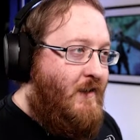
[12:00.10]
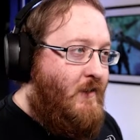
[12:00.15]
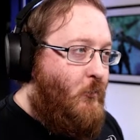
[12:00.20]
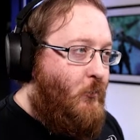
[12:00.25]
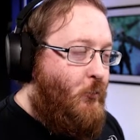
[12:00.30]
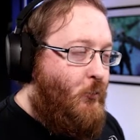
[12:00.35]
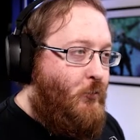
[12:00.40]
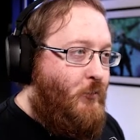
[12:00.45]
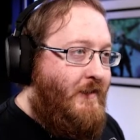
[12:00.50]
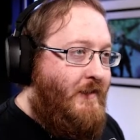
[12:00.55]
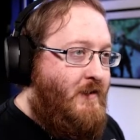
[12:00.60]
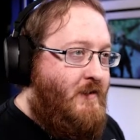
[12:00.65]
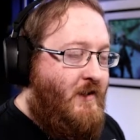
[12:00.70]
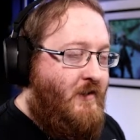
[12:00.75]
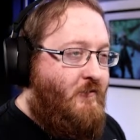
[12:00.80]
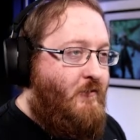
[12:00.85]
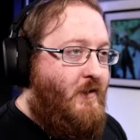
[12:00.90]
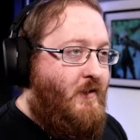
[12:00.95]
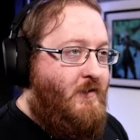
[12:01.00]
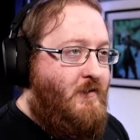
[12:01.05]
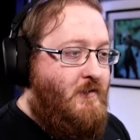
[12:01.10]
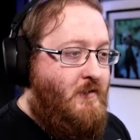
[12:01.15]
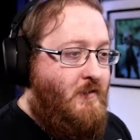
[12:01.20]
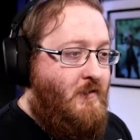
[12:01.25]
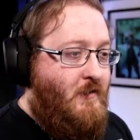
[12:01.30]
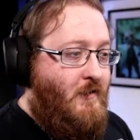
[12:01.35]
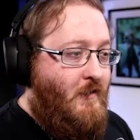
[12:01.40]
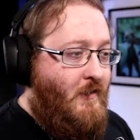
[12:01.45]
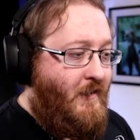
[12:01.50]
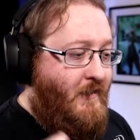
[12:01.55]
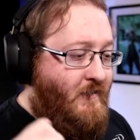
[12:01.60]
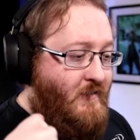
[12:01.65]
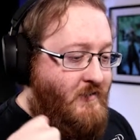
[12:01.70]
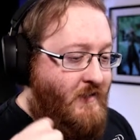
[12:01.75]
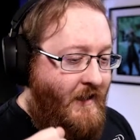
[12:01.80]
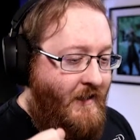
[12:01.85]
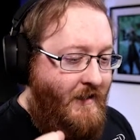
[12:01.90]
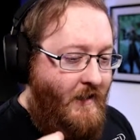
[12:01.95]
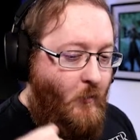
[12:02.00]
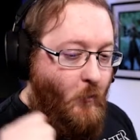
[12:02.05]
the only difference in
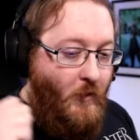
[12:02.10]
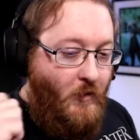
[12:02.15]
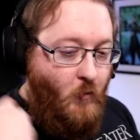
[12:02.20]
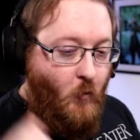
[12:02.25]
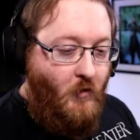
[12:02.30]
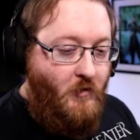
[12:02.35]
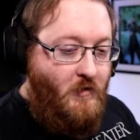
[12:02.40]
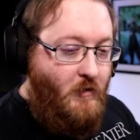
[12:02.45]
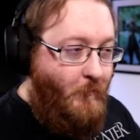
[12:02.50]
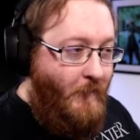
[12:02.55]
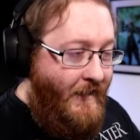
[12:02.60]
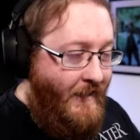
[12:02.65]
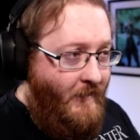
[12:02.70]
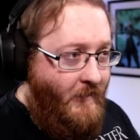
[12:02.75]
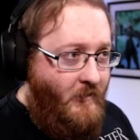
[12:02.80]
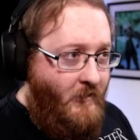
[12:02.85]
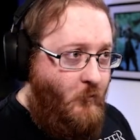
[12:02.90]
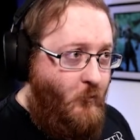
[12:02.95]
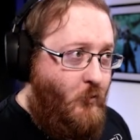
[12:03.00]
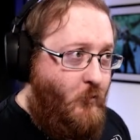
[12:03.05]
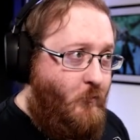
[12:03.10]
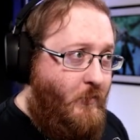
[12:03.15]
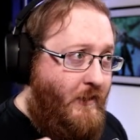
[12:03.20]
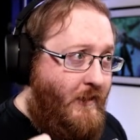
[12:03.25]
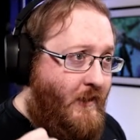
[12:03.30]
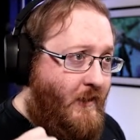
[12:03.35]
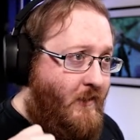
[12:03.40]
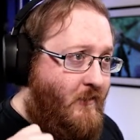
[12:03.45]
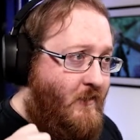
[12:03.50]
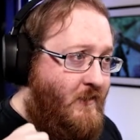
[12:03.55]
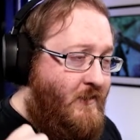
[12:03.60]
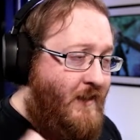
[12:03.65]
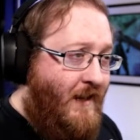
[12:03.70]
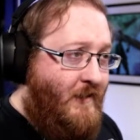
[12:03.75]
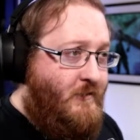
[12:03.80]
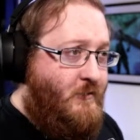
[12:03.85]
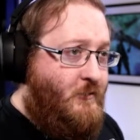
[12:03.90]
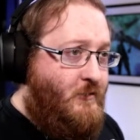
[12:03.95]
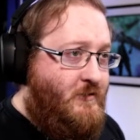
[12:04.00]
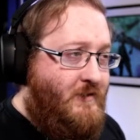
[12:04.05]
deciding which one to pick would be the
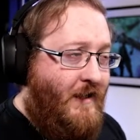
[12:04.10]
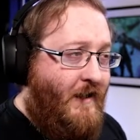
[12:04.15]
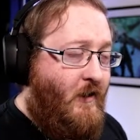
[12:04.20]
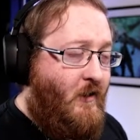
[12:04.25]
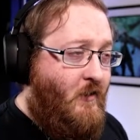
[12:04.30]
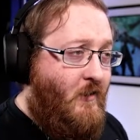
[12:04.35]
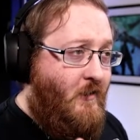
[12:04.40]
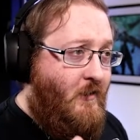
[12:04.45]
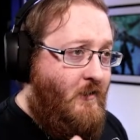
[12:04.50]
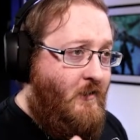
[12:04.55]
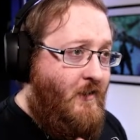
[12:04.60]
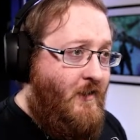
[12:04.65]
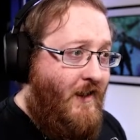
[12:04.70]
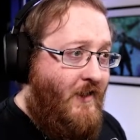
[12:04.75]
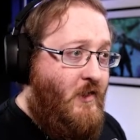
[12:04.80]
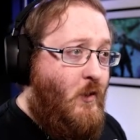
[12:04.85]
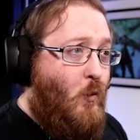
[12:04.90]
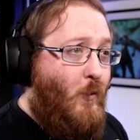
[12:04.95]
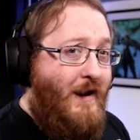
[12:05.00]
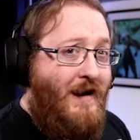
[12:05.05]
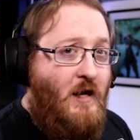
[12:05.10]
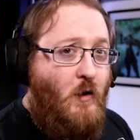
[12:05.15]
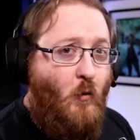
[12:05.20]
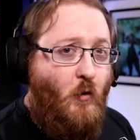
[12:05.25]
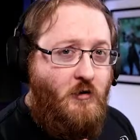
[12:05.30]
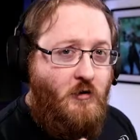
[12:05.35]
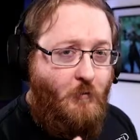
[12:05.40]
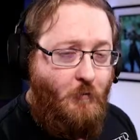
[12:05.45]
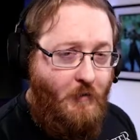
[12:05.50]
tactical style and the way you want to